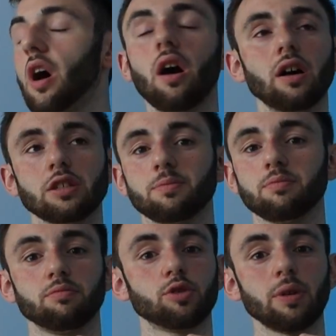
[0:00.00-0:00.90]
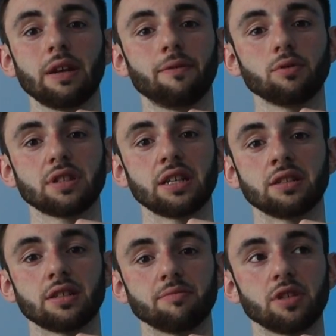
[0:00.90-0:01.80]
Oh, it's
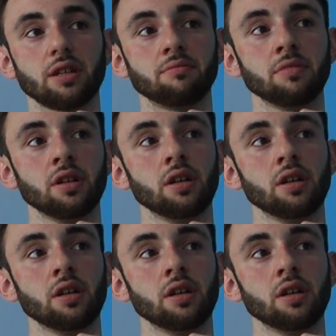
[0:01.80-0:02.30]
2014 sometime.